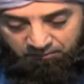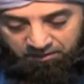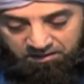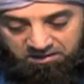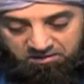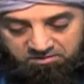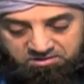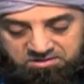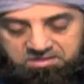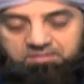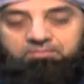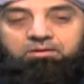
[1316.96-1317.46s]
My
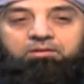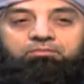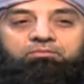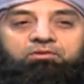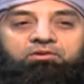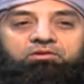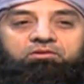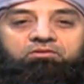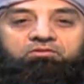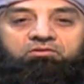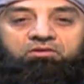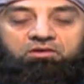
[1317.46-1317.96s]
dear Islamic
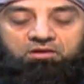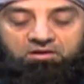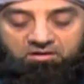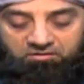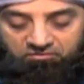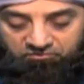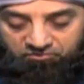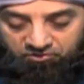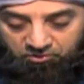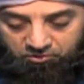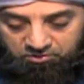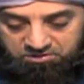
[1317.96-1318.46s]
brothers
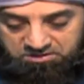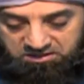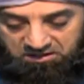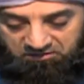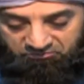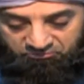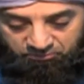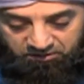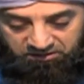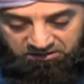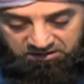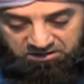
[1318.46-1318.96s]
and viewers
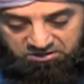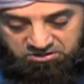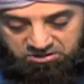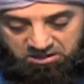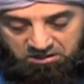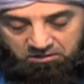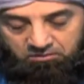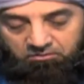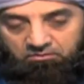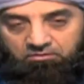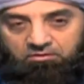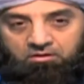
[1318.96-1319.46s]
of Madani
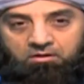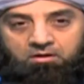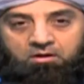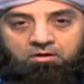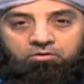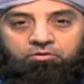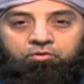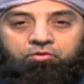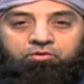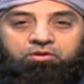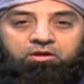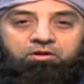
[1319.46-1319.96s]
channel,
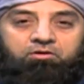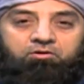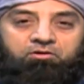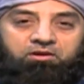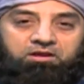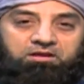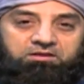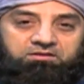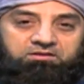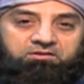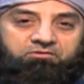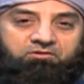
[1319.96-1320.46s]
through the
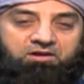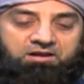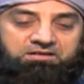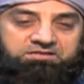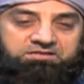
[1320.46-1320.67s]
great, grand